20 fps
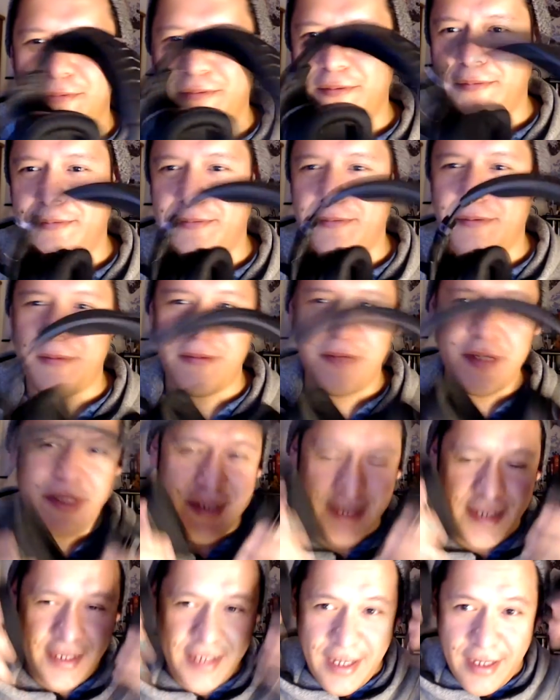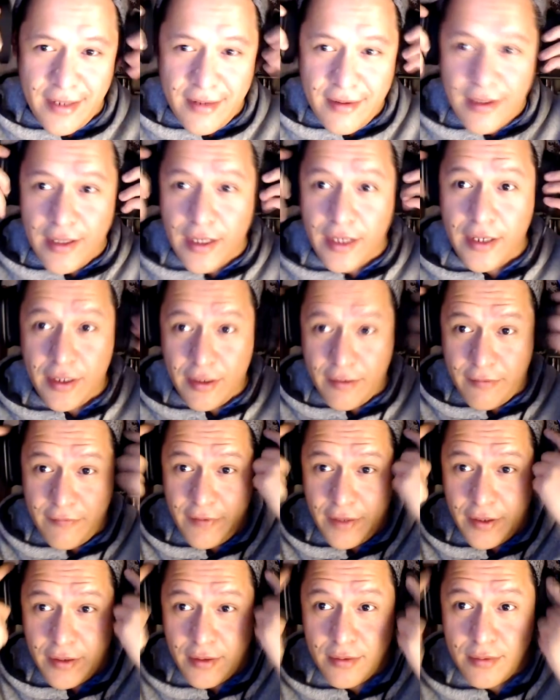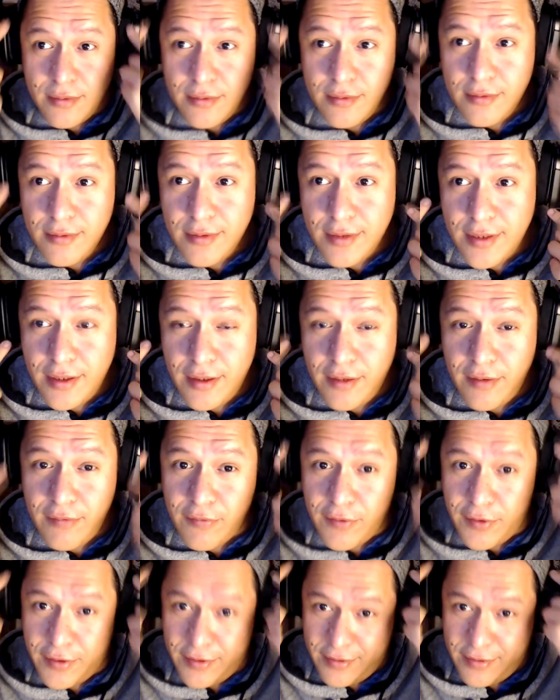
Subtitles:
we want to see that lighting effect in the front.